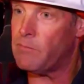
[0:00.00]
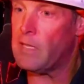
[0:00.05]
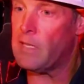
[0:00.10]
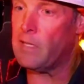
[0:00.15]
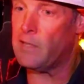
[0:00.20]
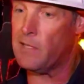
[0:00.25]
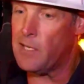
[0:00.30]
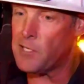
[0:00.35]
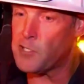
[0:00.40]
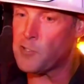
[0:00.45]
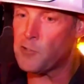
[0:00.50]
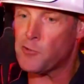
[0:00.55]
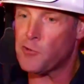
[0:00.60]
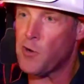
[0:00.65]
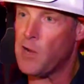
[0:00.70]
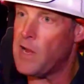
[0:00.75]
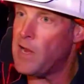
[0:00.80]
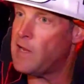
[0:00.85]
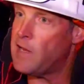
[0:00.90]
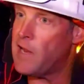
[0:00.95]
unless you're
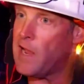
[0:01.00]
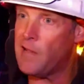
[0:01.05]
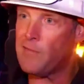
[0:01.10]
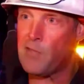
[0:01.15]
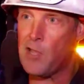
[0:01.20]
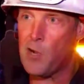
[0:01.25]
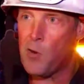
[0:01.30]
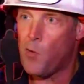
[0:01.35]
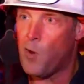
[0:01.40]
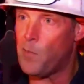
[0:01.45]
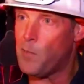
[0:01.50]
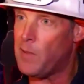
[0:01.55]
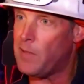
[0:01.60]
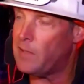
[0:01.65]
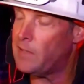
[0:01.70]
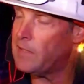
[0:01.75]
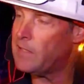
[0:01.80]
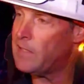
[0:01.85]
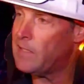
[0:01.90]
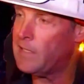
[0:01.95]
trained and have the equipment,
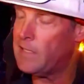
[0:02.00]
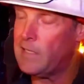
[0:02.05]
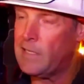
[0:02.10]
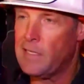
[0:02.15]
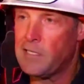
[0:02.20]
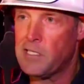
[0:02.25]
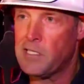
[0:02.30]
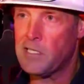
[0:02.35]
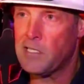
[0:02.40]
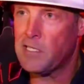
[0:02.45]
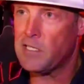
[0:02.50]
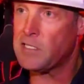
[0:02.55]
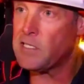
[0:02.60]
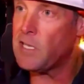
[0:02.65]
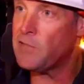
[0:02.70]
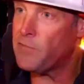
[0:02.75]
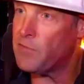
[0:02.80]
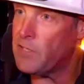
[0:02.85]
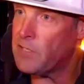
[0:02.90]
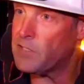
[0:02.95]
it's just, it's,
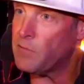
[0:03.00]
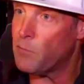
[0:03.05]
diff- it's